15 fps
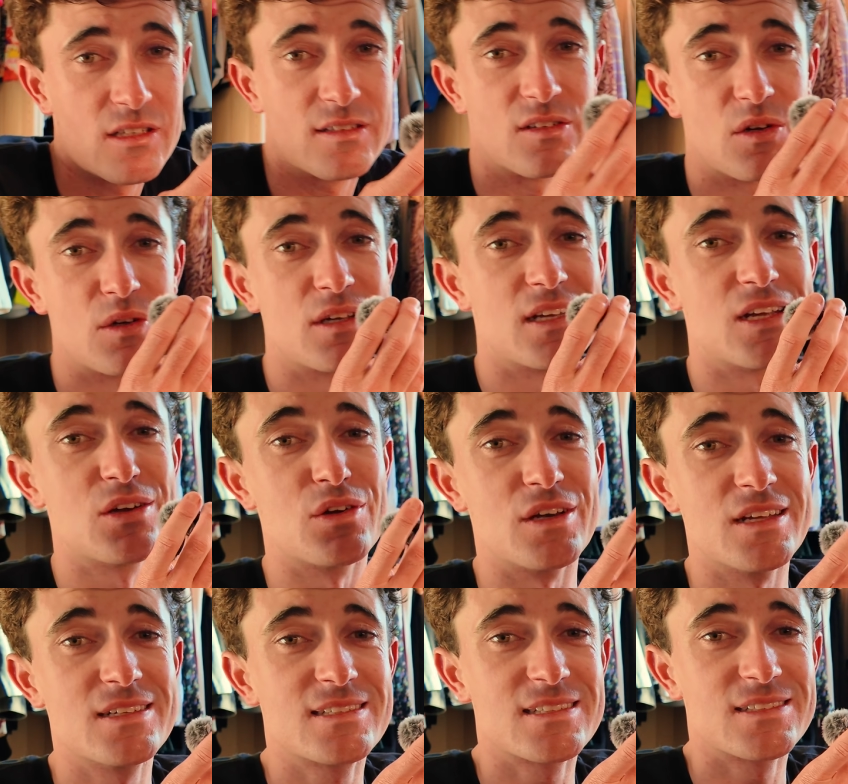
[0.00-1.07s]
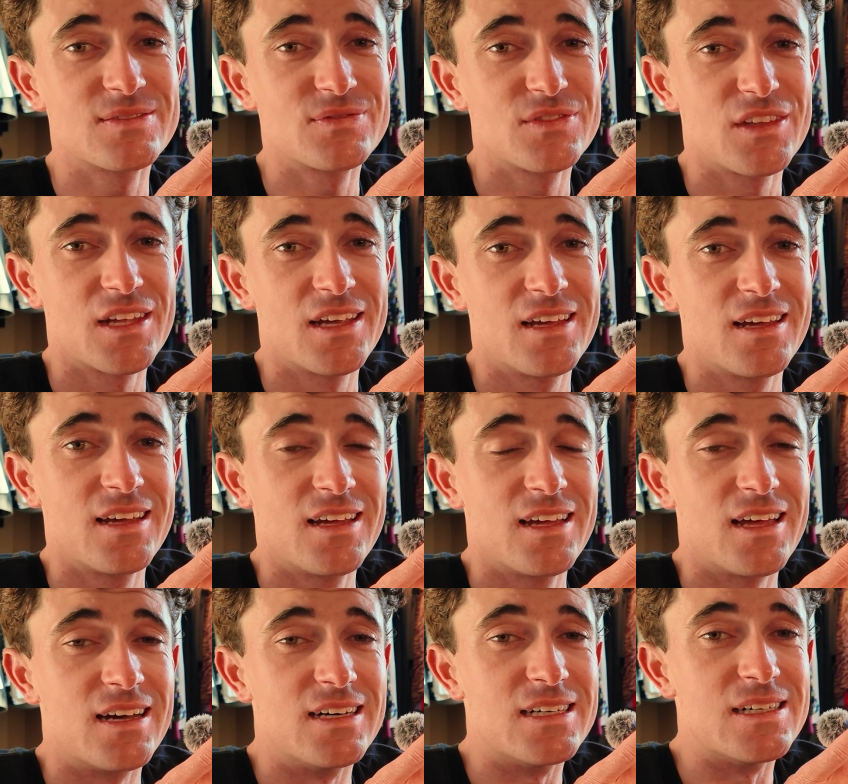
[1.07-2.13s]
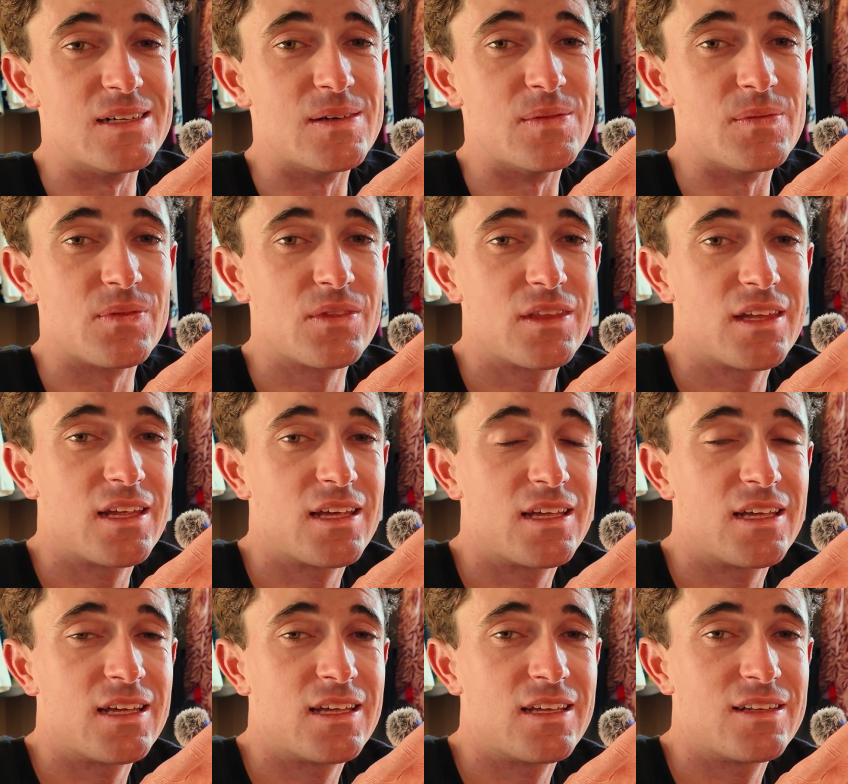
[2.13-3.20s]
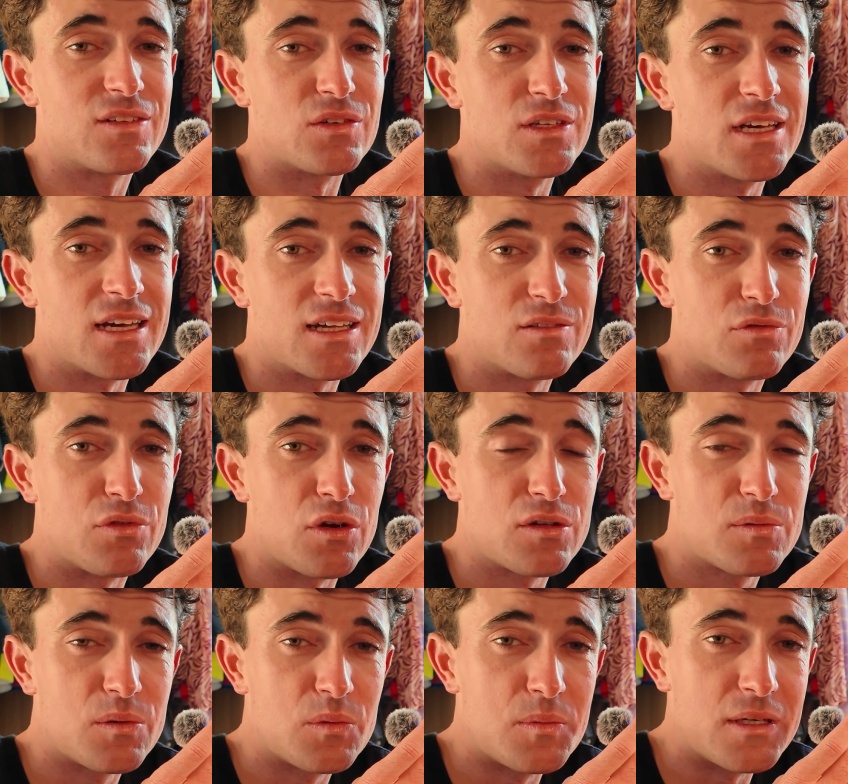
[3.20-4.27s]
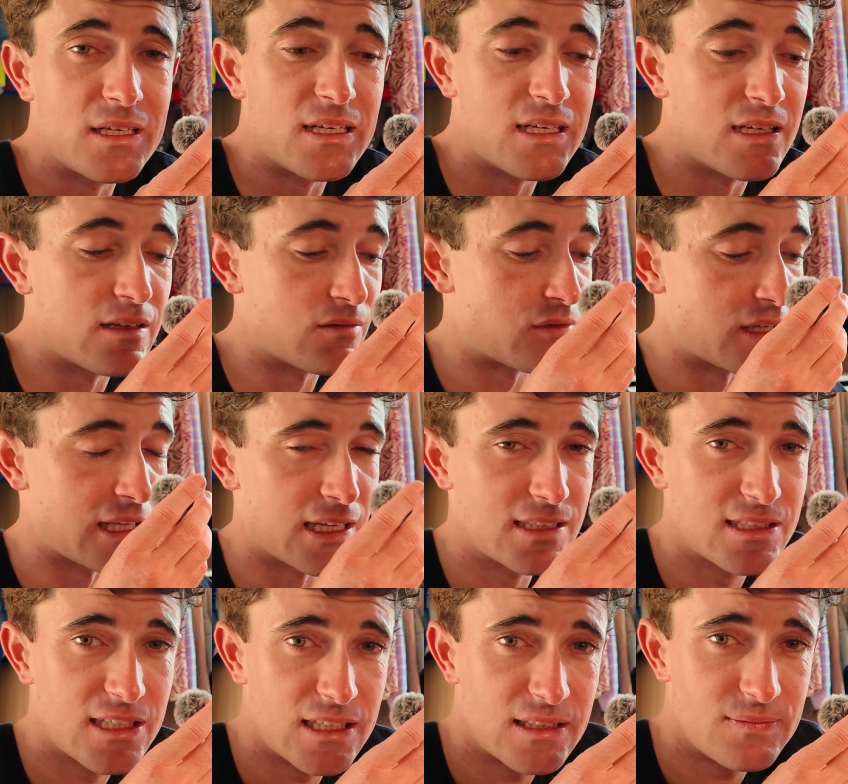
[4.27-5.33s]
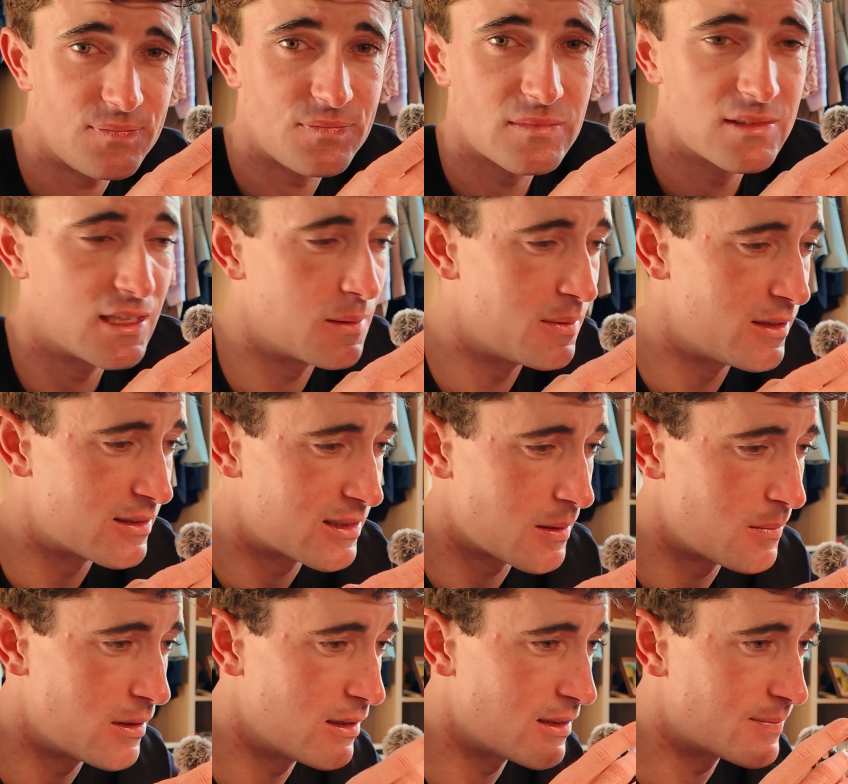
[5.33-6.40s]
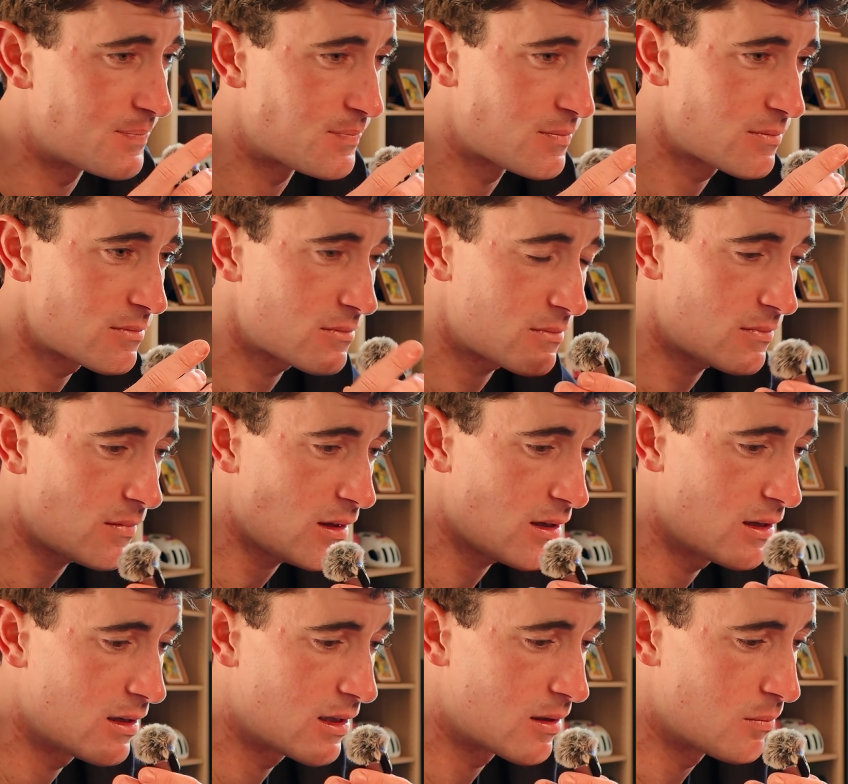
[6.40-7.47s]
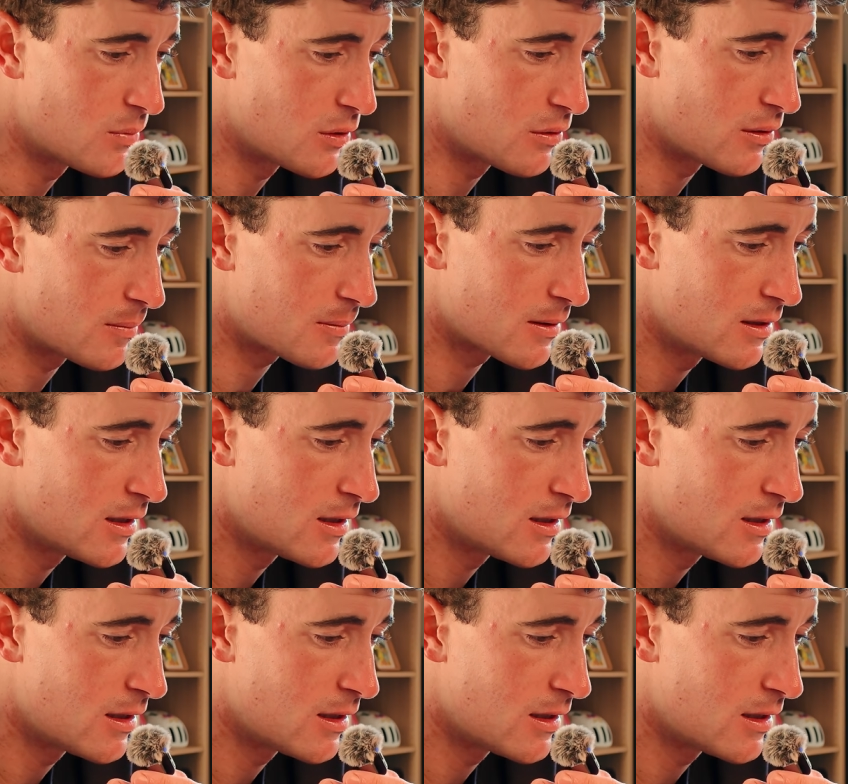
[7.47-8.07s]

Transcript: So here it is. So yeah, the first one will be in Valencia. Let me just get my computer up.